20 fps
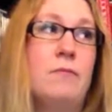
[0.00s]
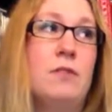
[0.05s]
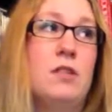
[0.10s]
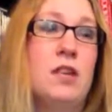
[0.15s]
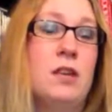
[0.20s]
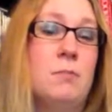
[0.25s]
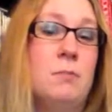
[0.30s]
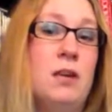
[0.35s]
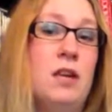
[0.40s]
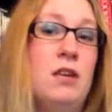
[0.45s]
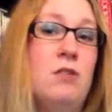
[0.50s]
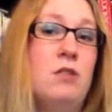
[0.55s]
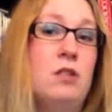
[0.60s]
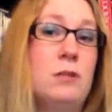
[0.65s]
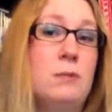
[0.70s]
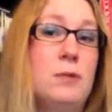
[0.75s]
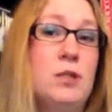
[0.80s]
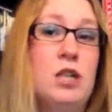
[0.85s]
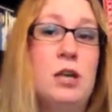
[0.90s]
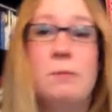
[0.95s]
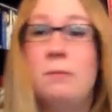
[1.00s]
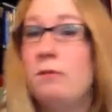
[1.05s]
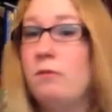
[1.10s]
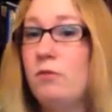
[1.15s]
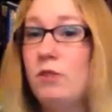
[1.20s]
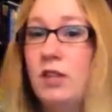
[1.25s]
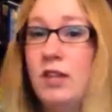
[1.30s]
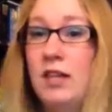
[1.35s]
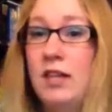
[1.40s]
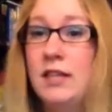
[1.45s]
done my Christmas shopping
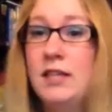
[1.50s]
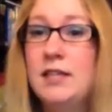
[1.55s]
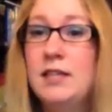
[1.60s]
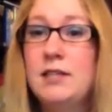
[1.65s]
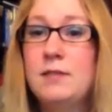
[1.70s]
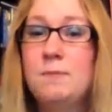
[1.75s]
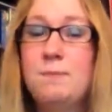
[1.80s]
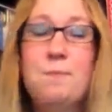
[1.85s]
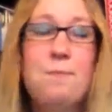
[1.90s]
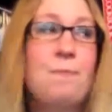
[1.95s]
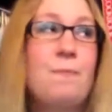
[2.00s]
for the kids.